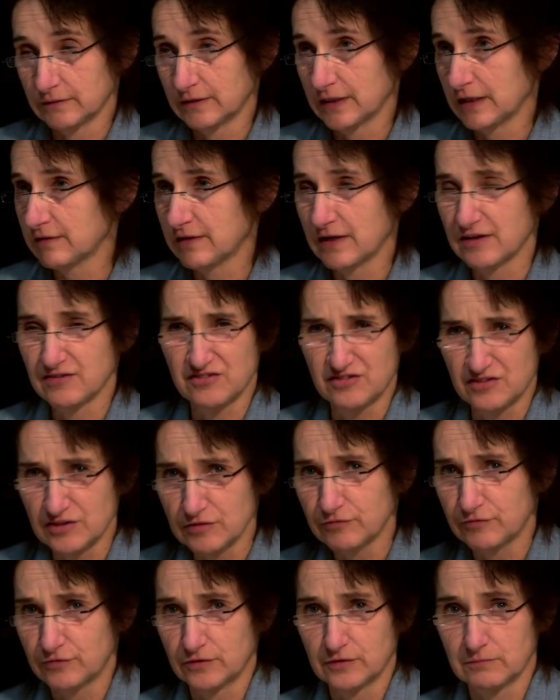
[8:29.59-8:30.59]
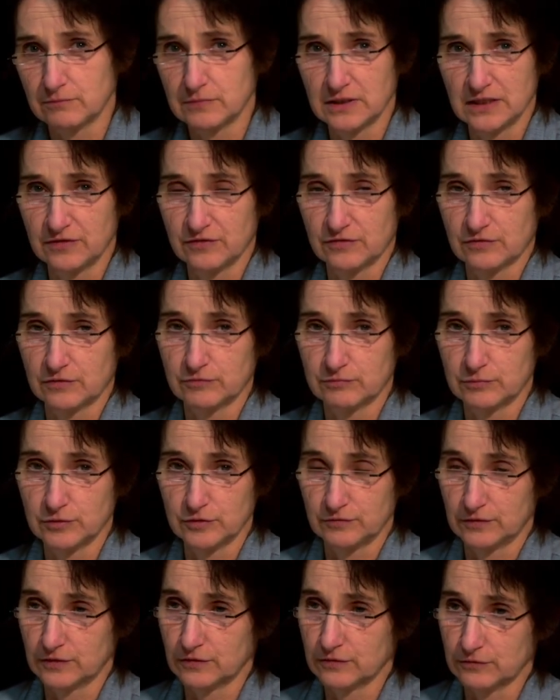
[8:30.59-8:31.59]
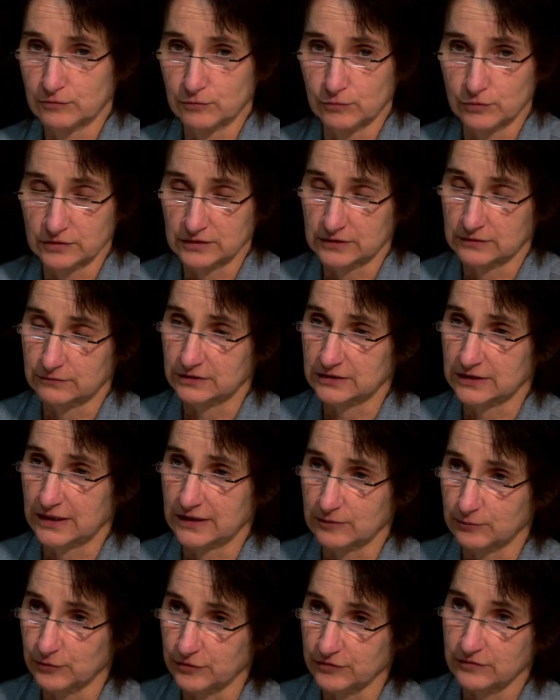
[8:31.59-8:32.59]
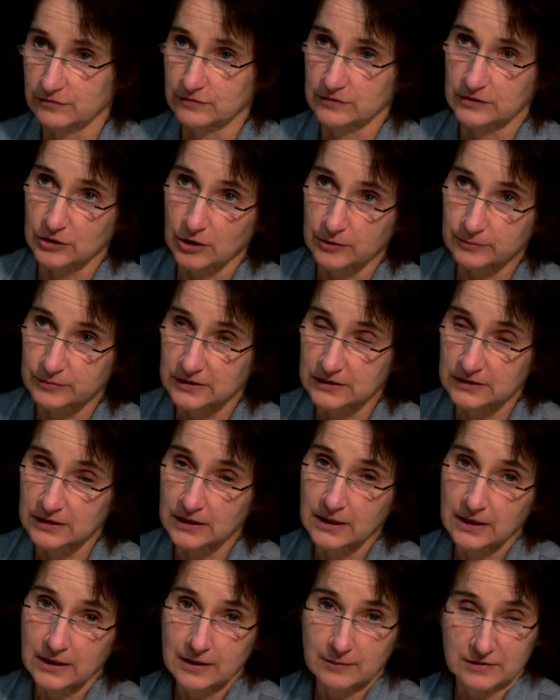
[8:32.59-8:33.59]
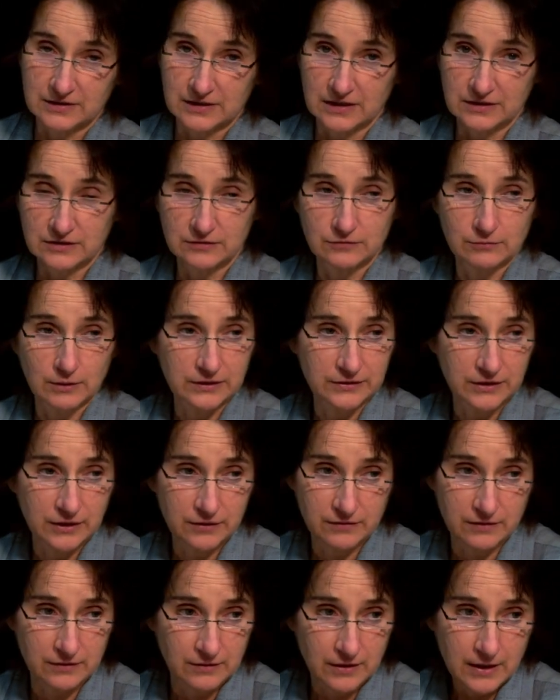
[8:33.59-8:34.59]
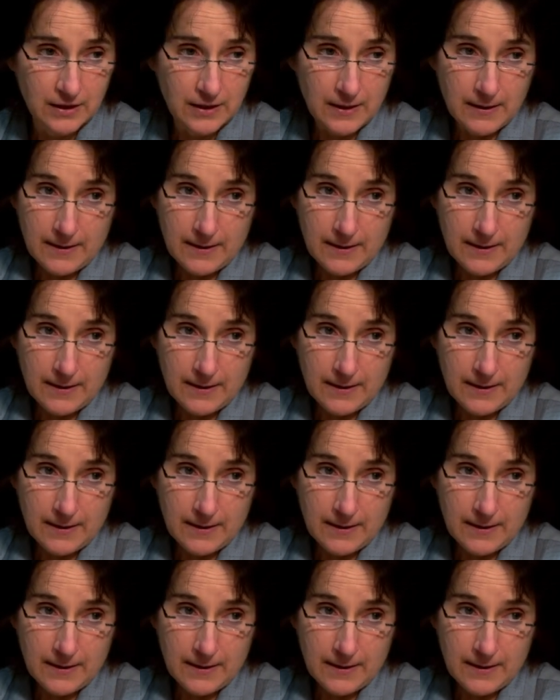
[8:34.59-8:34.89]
And there's different means of moving through water which animals have adopted. But as you well know,